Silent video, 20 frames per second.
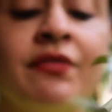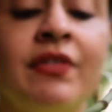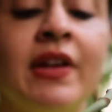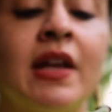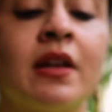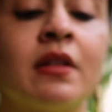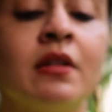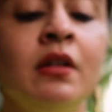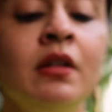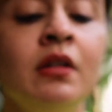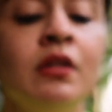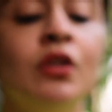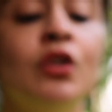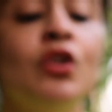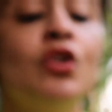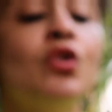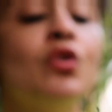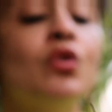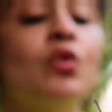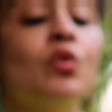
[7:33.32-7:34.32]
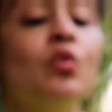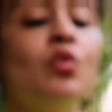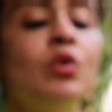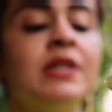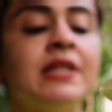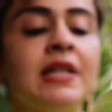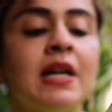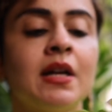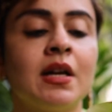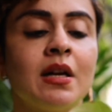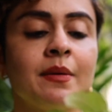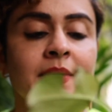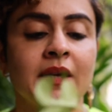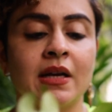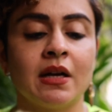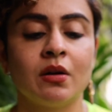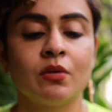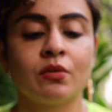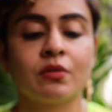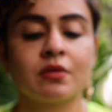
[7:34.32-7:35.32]
where the roots are coming
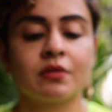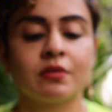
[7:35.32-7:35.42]
out.